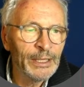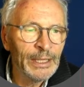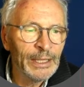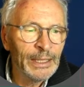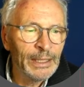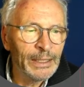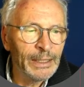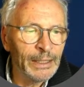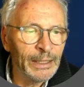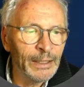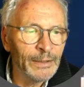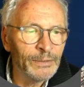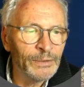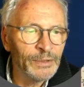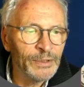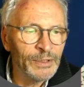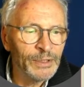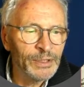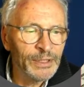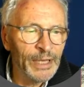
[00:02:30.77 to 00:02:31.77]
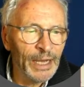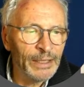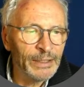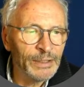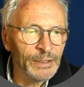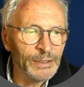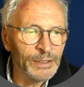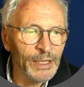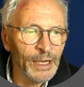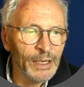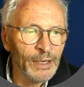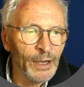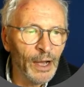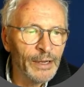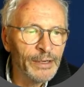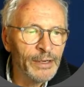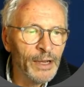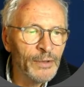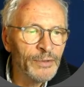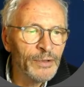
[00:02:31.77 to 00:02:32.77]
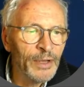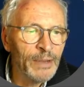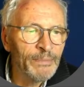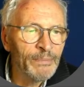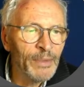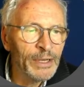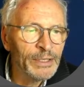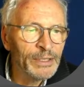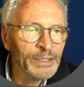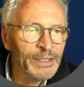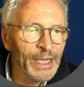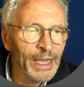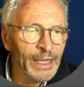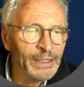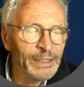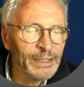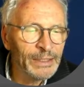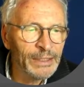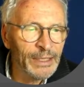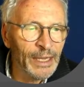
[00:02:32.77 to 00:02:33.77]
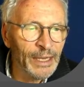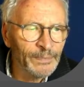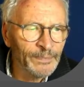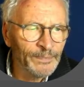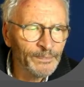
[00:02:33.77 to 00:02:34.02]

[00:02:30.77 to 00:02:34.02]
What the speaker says: and go to the second scene. I know that in my second scene,